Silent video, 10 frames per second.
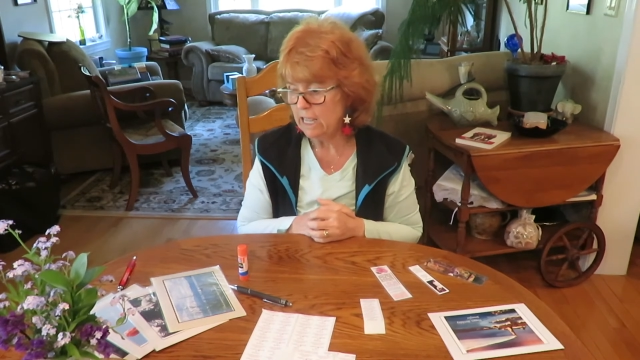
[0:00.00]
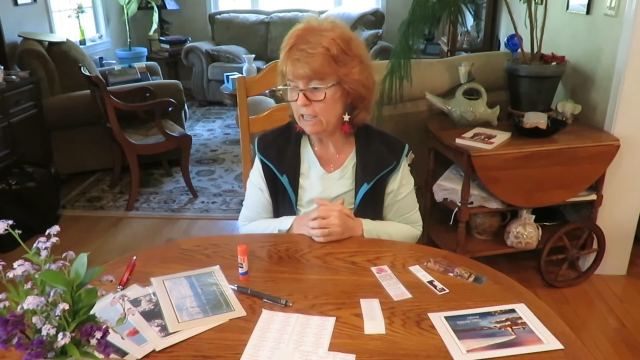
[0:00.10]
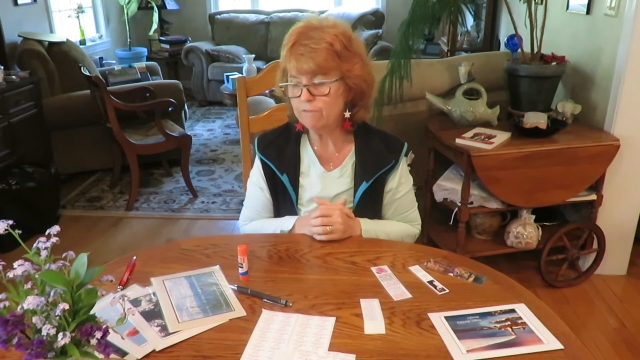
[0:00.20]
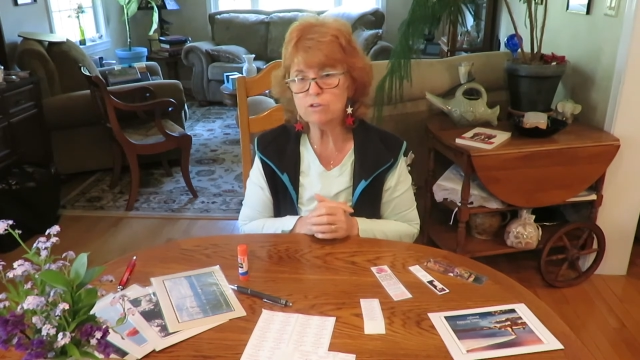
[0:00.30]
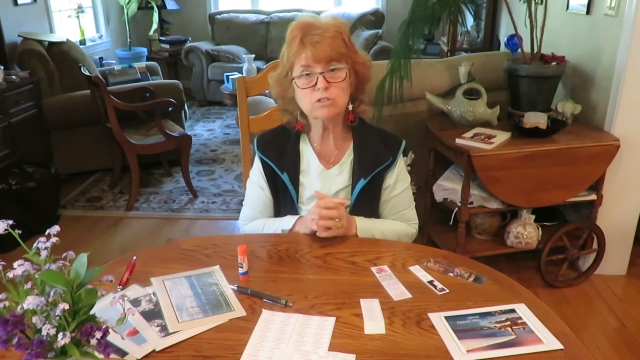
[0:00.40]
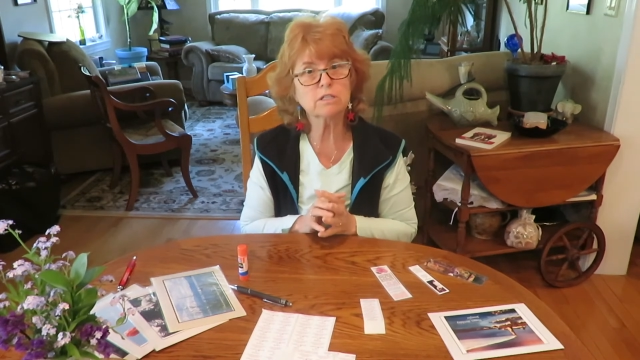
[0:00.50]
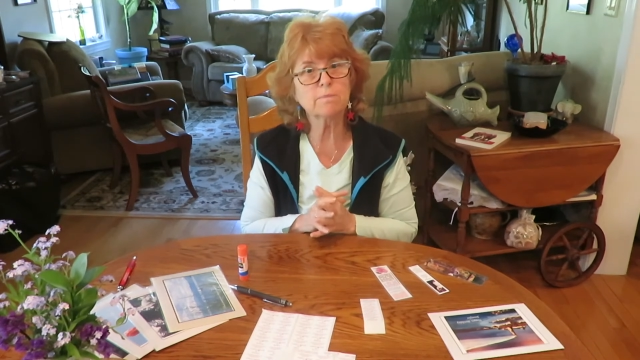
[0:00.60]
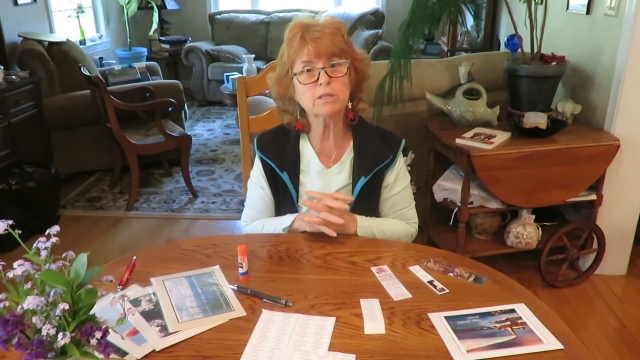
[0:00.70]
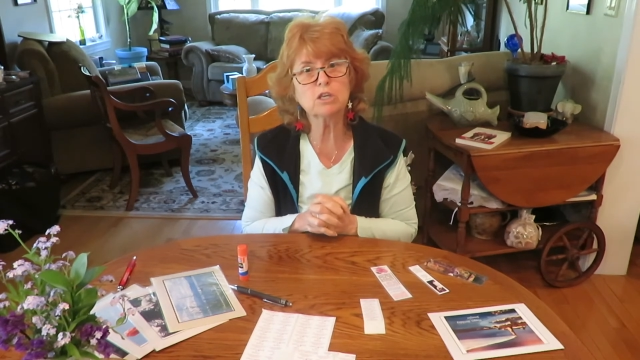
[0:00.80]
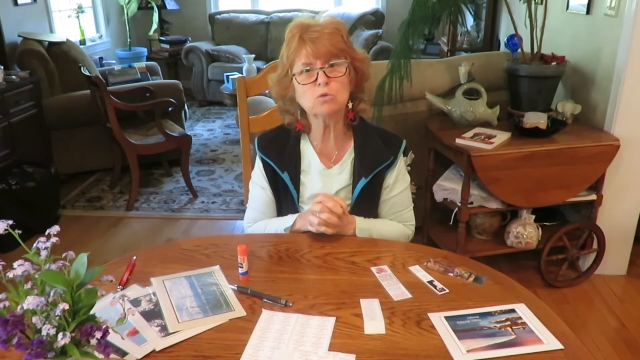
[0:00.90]
If there's
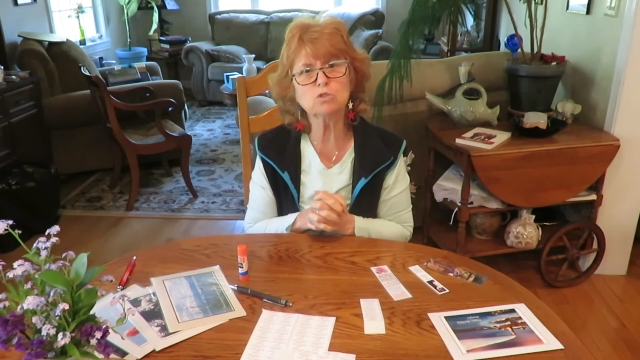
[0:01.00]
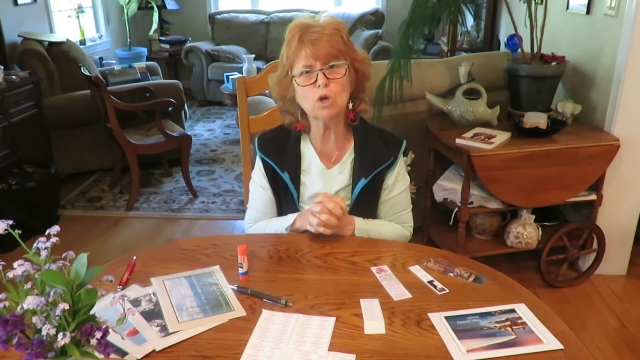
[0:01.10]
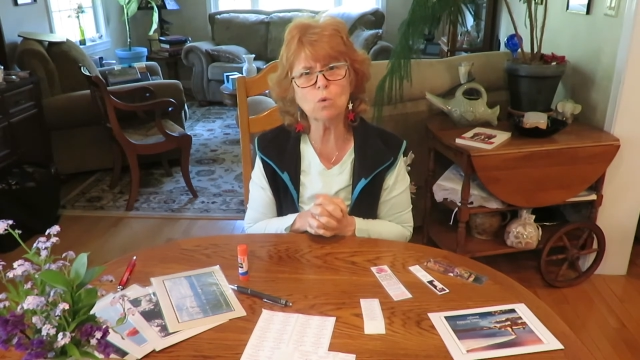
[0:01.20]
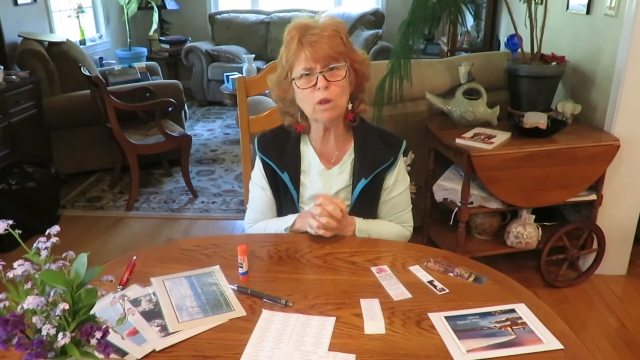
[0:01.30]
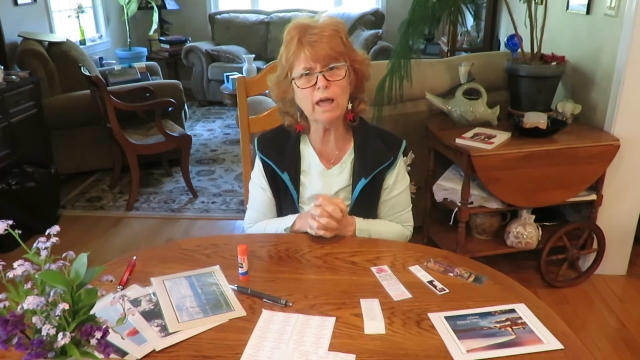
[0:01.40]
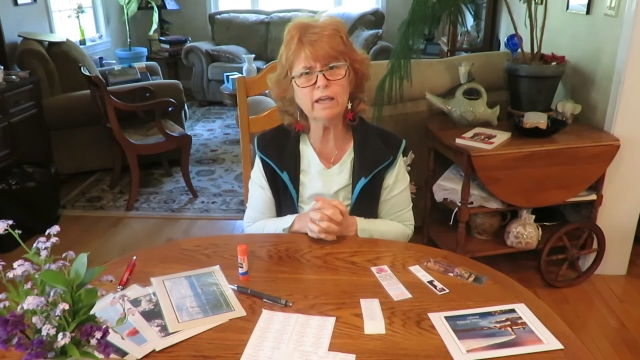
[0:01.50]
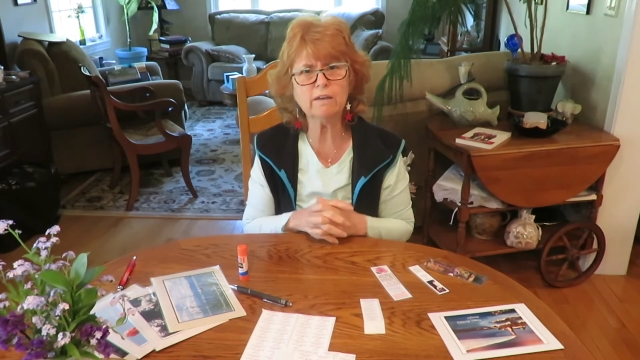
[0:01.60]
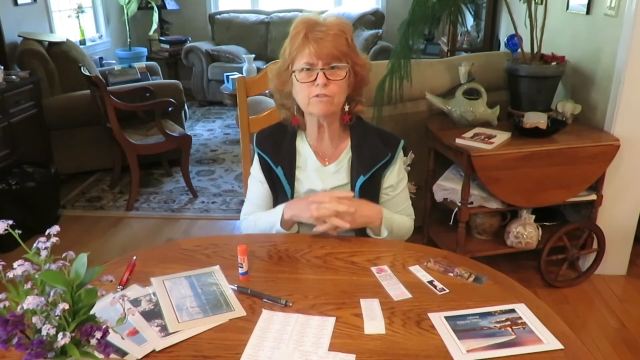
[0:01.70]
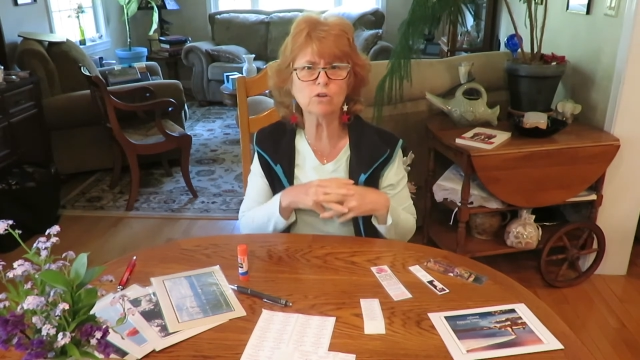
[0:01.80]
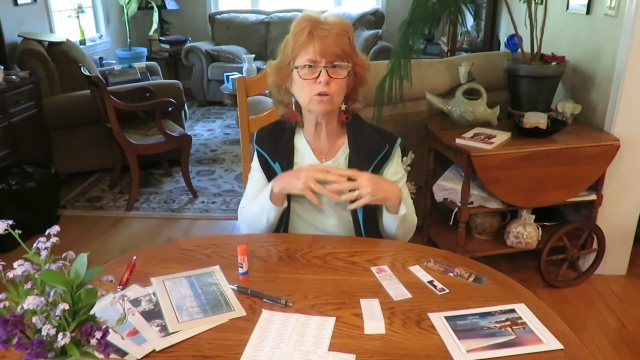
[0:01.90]
something you don't like,
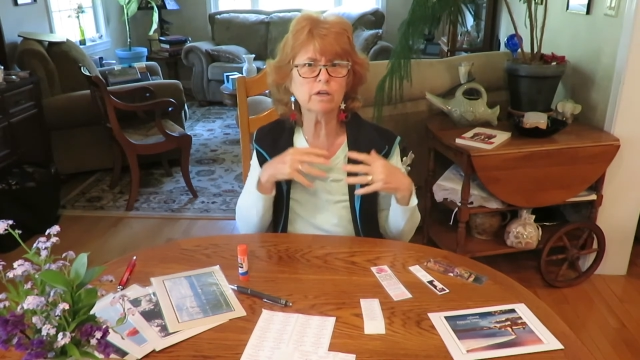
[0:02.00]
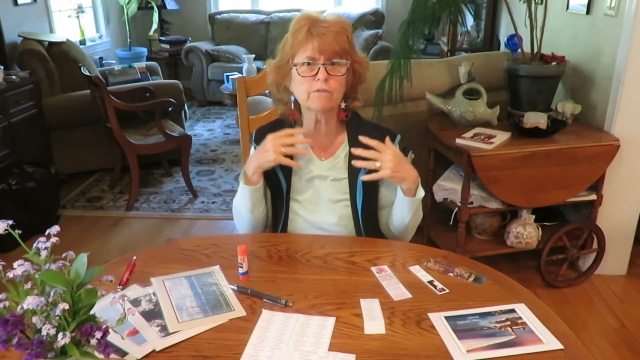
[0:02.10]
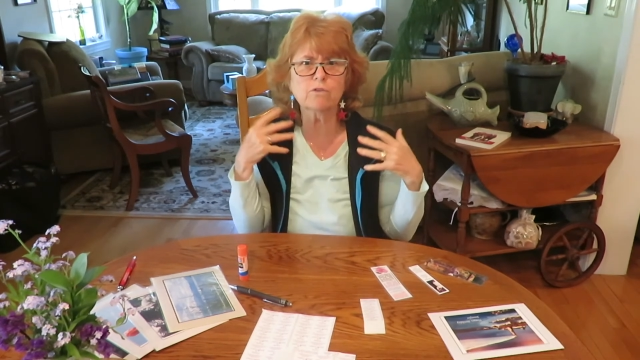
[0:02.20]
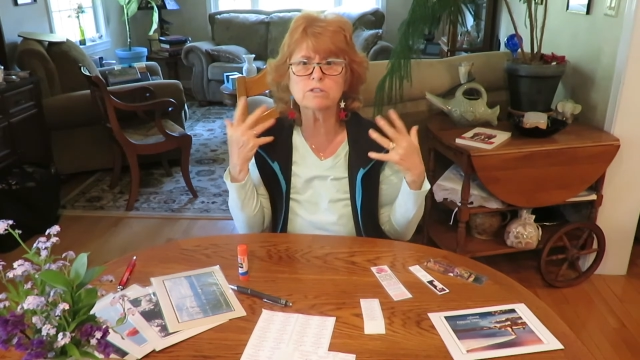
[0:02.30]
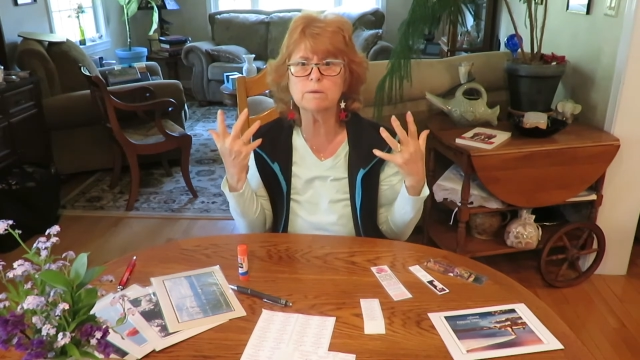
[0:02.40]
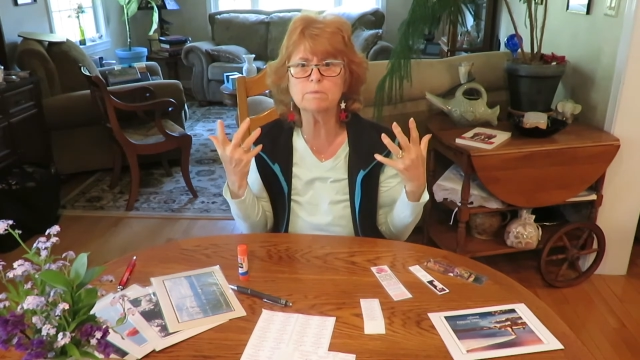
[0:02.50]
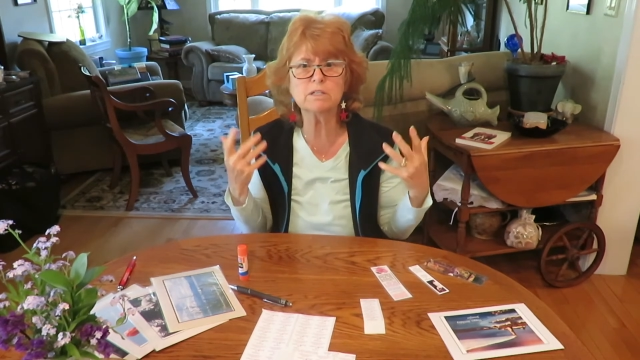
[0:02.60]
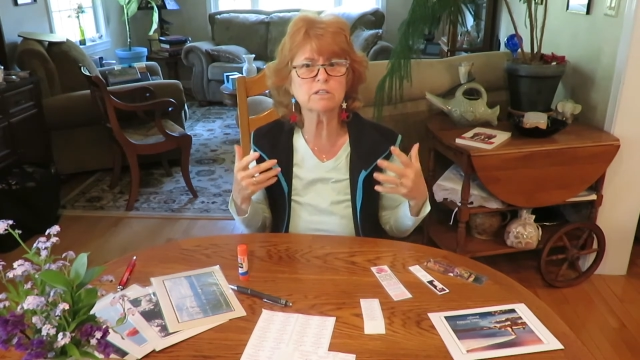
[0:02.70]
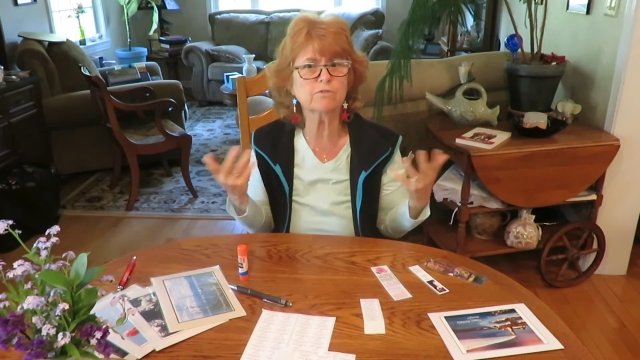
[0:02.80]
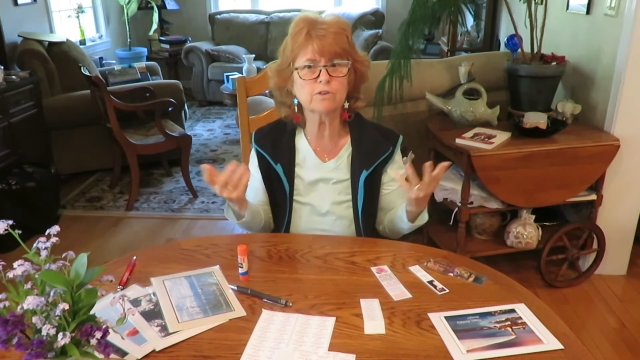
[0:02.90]
if you're looking for
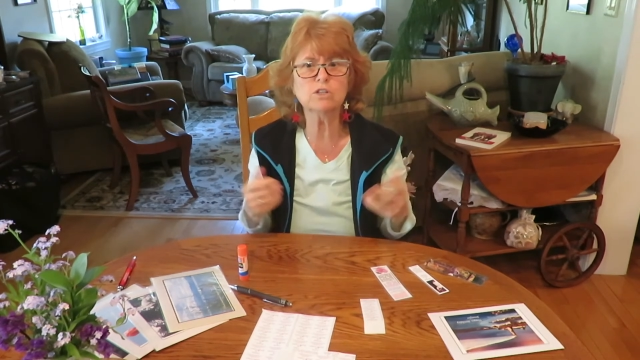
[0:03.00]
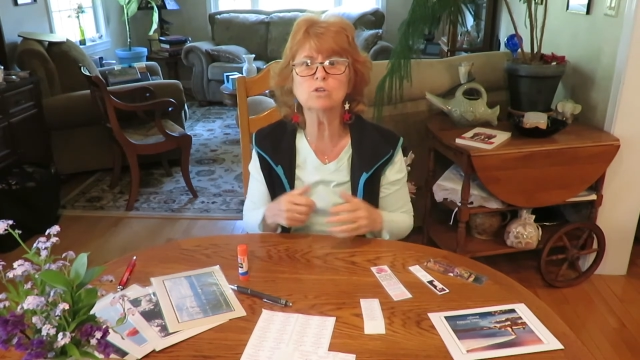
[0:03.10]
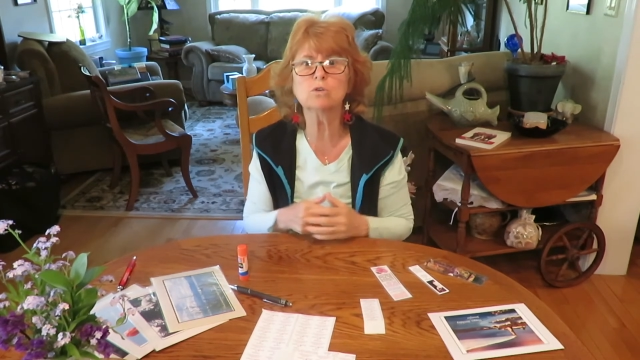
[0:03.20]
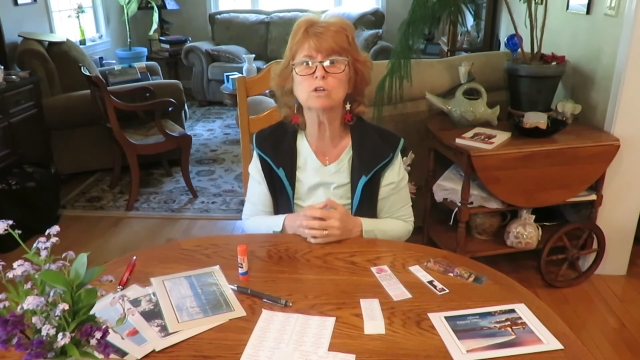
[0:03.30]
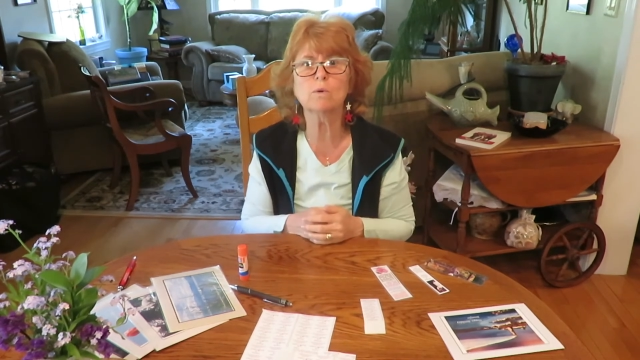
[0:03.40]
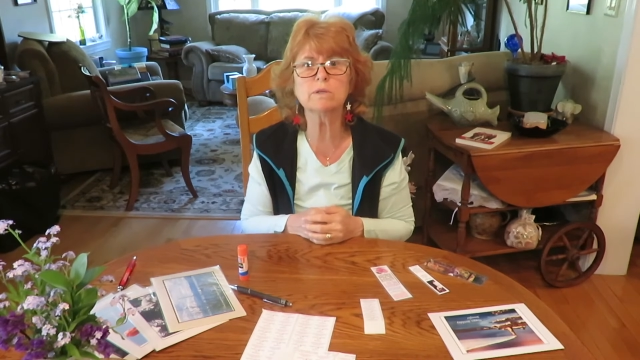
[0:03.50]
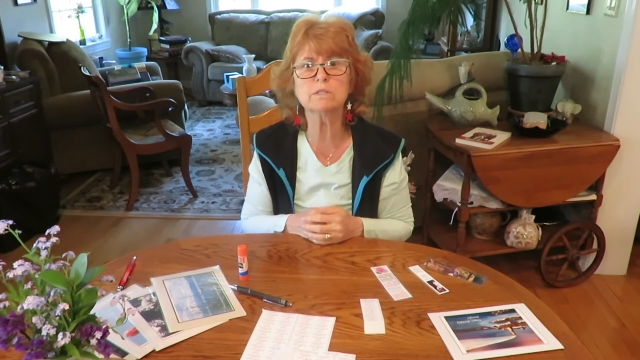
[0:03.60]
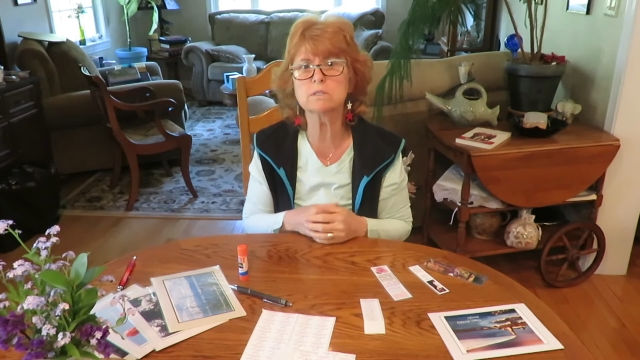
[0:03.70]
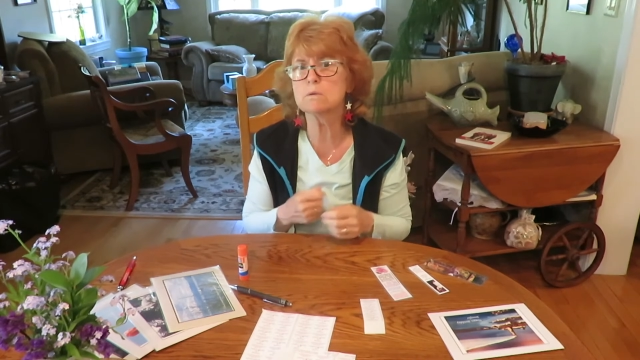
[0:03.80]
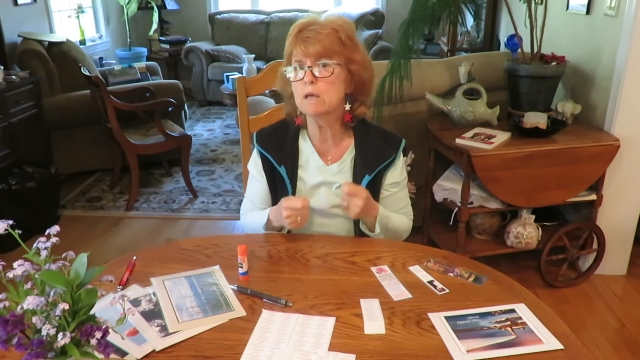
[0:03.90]
something different, you can
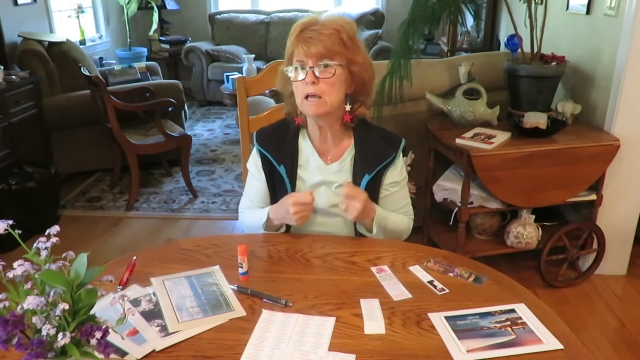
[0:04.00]
always